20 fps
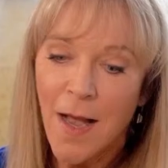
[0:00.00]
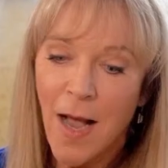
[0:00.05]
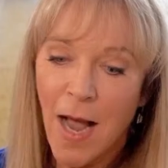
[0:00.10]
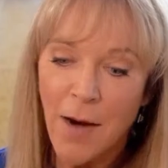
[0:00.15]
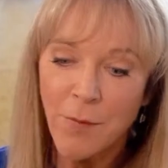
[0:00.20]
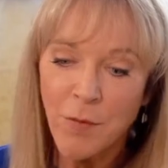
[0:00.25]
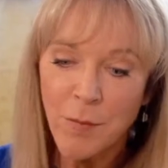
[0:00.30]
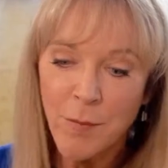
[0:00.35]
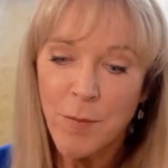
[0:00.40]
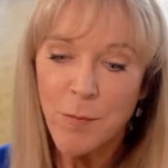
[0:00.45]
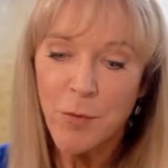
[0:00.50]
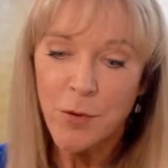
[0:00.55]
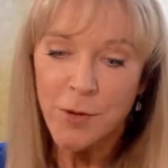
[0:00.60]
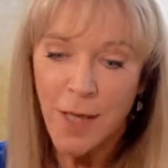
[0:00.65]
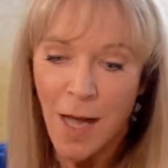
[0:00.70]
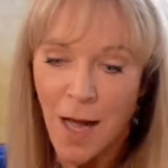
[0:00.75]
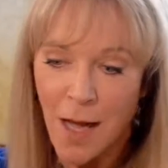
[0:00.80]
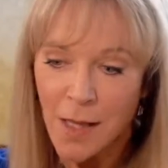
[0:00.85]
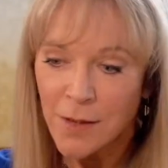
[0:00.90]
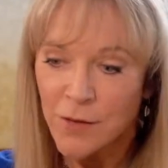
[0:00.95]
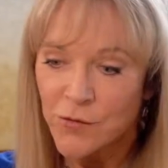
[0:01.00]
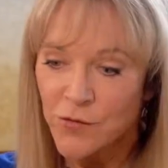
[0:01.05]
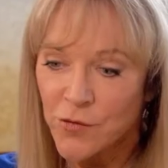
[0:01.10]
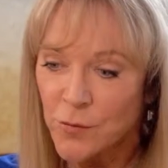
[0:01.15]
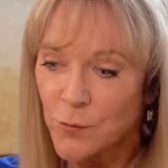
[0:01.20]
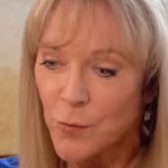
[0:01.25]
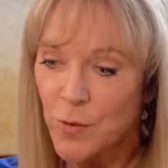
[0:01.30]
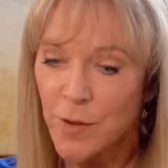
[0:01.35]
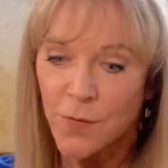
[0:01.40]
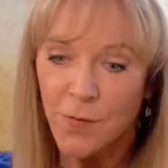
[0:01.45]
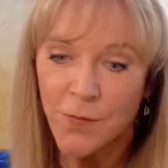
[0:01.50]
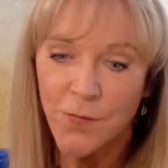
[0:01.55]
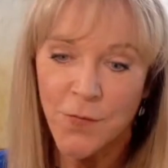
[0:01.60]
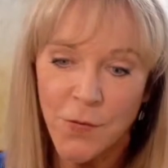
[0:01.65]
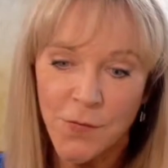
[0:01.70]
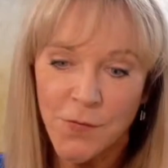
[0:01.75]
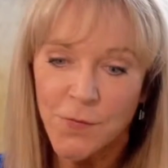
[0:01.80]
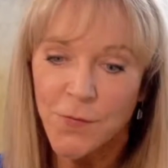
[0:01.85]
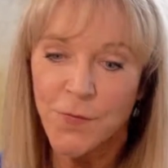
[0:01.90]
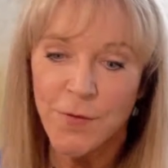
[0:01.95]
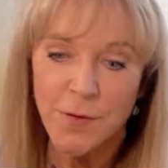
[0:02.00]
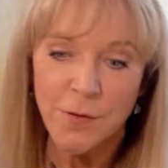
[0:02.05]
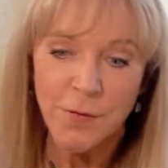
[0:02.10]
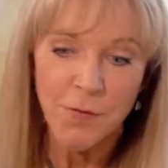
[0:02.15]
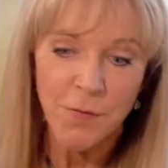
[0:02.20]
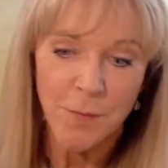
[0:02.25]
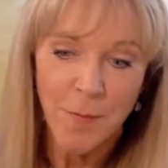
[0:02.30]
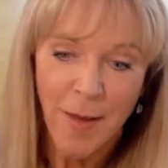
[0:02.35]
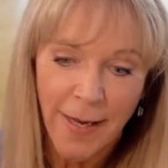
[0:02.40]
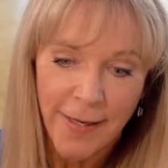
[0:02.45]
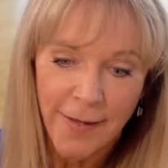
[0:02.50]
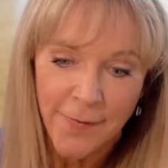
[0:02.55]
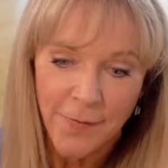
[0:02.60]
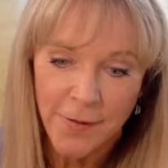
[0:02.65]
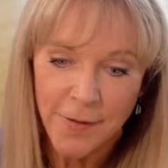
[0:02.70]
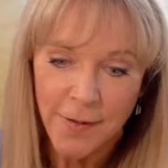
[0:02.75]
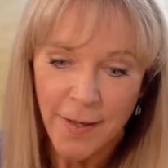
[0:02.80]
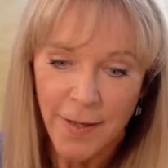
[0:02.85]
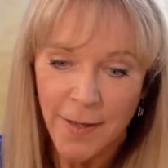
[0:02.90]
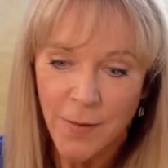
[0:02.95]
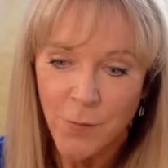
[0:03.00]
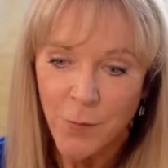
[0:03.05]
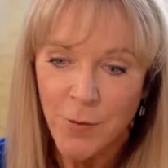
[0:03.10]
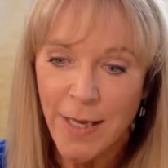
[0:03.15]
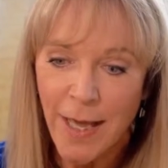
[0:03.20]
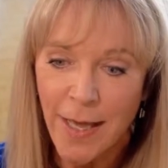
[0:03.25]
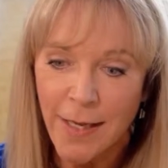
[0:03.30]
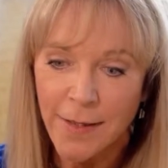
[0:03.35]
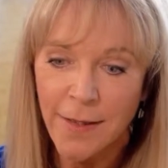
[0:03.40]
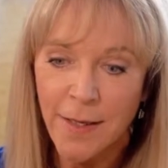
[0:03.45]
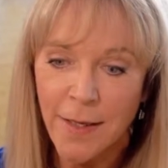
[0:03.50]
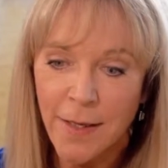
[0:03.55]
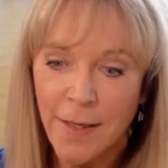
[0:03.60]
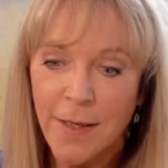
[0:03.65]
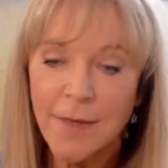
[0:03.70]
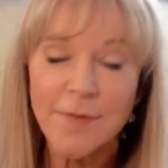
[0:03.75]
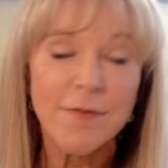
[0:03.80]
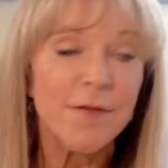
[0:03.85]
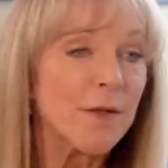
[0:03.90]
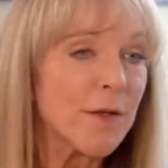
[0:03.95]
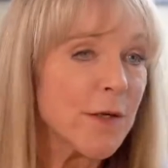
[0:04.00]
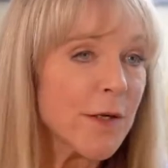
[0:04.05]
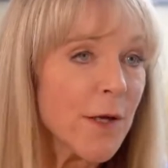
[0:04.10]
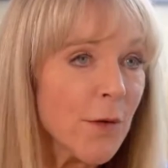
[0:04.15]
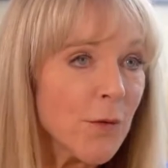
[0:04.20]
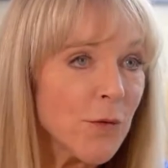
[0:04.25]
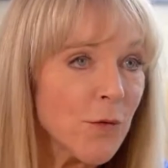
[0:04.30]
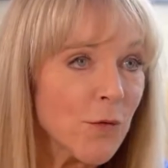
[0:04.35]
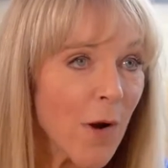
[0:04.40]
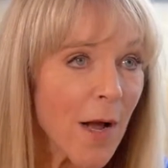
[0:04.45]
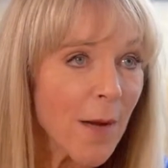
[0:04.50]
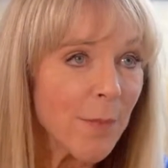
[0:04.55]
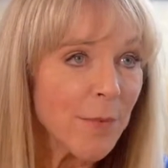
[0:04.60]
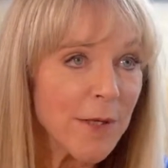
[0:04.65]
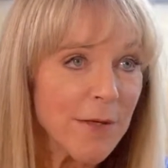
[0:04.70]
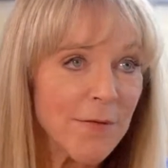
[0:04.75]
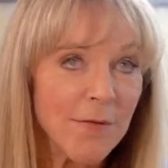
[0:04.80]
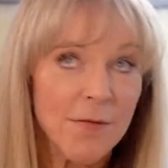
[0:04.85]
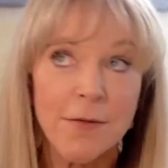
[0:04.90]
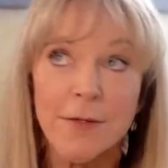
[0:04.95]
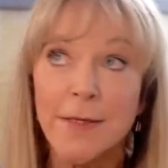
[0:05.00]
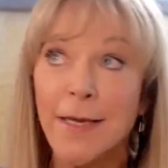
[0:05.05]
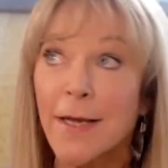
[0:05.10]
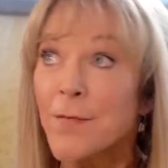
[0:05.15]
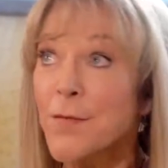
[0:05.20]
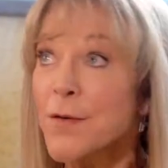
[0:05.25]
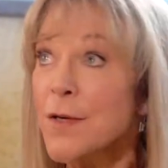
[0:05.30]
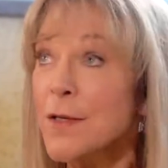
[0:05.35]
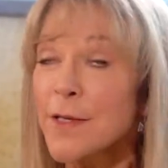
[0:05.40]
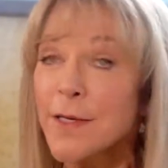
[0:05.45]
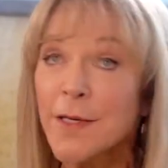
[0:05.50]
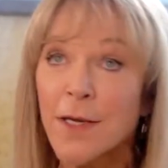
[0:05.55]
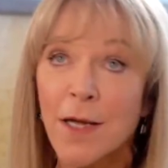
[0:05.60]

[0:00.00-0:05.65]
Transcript: I remember collagen, one of the first fillers back in the day. We had silicone droplets, definitely